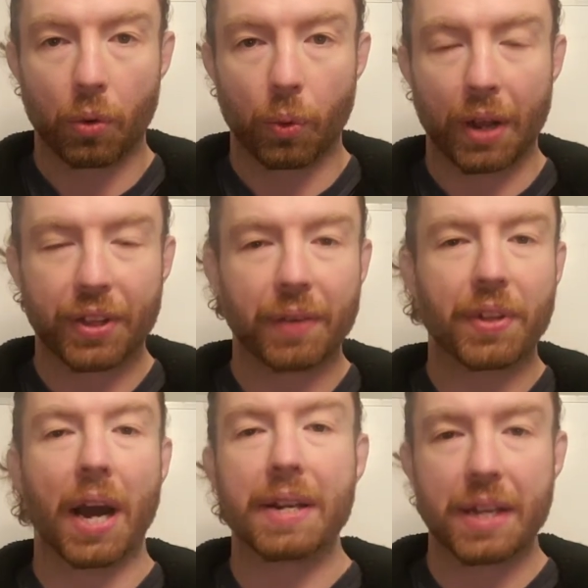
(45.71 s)
When I think of
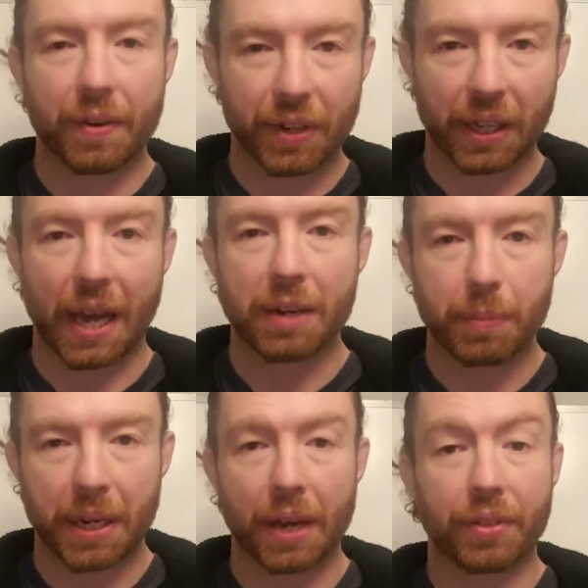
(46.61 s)
the idea of
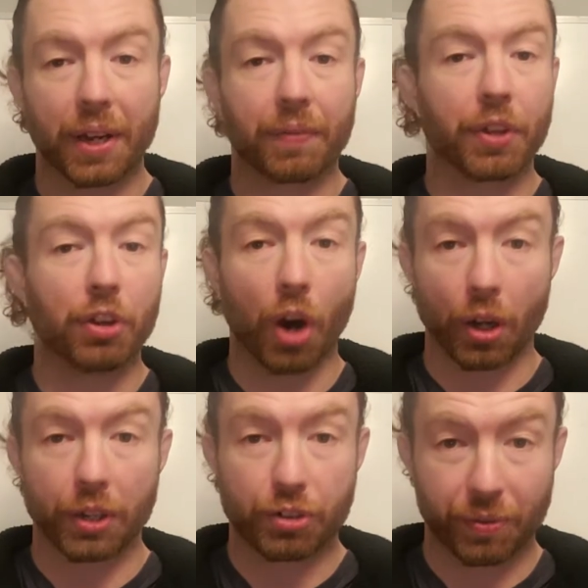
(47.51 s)
enlightenment, I think of the
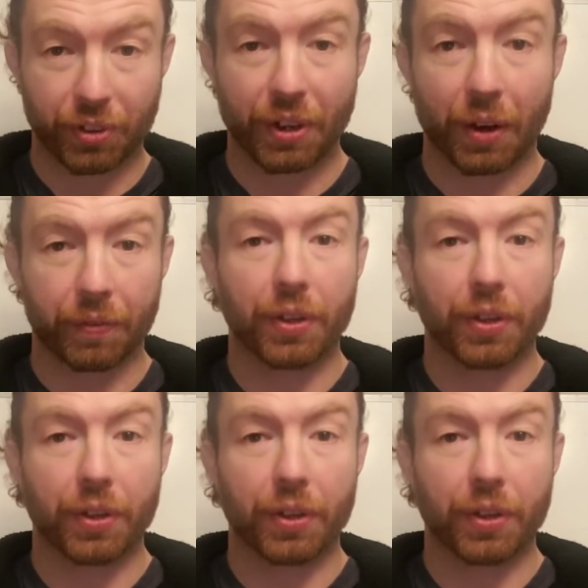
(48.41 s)
knowledge of self,